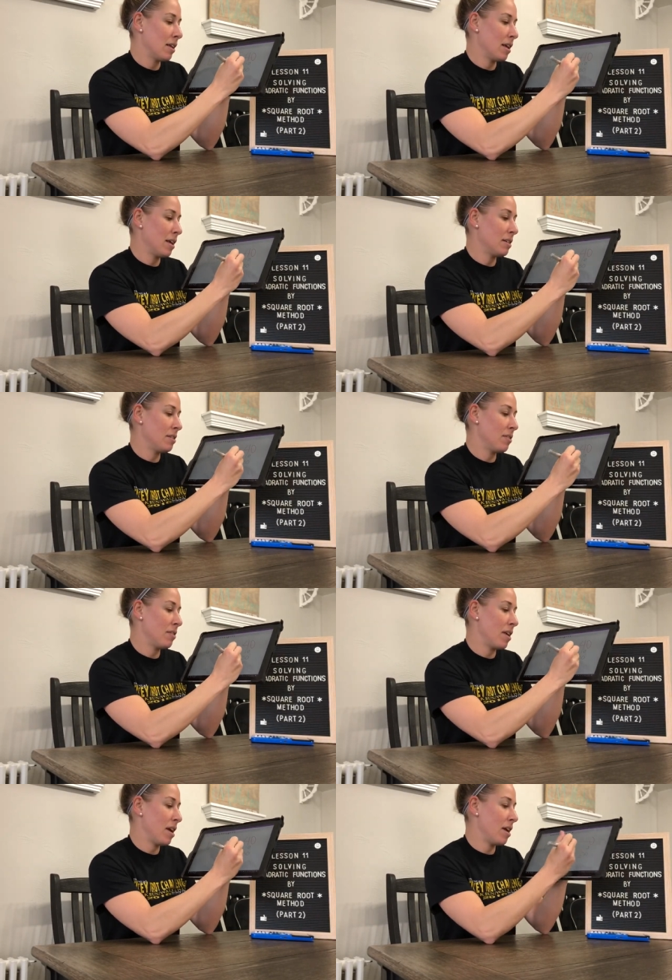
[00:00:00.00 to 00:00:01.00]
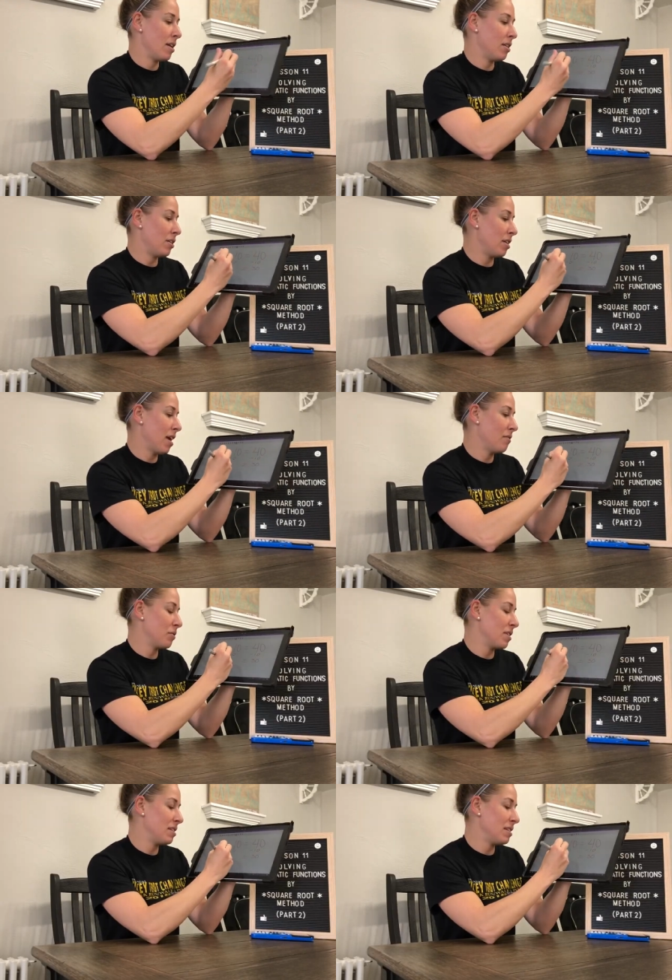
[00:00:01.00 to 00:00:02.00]
And so then you're left
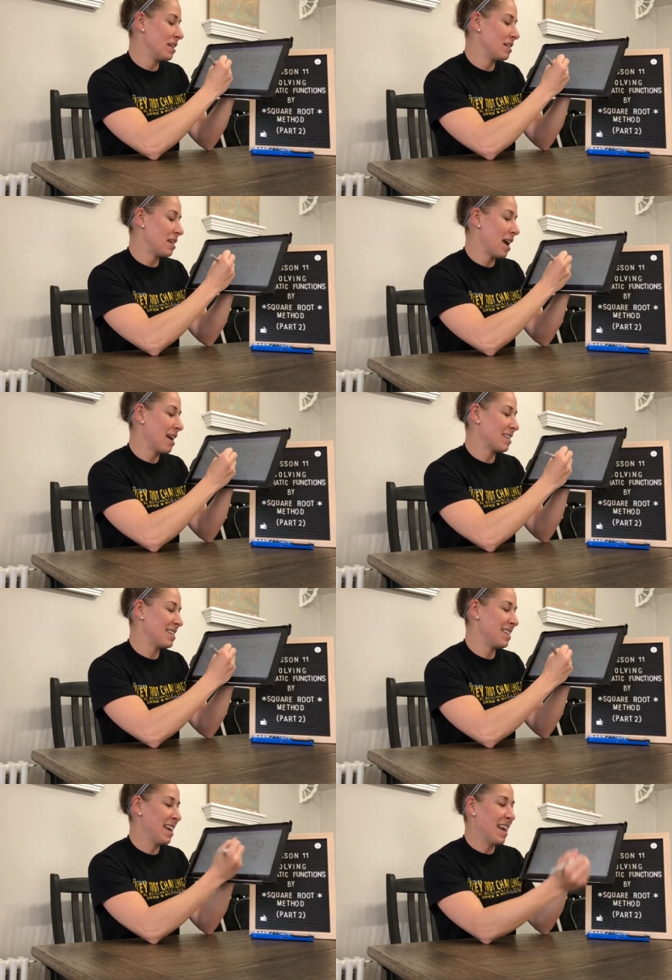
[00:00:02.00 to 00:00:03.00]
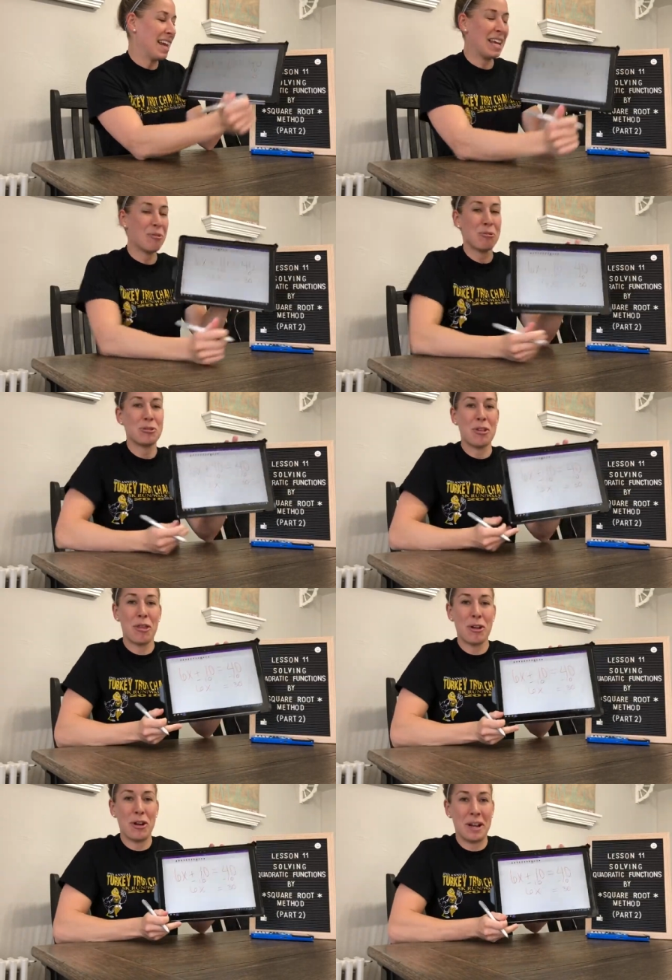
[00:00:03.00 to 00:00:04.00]
with 6x equals
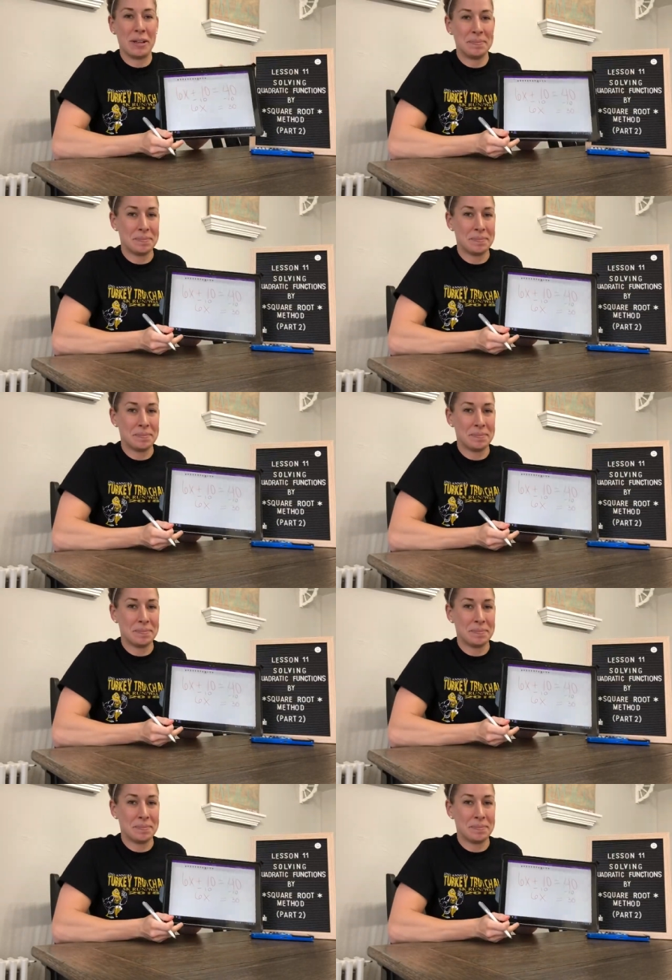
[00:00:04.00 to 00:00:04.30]
30.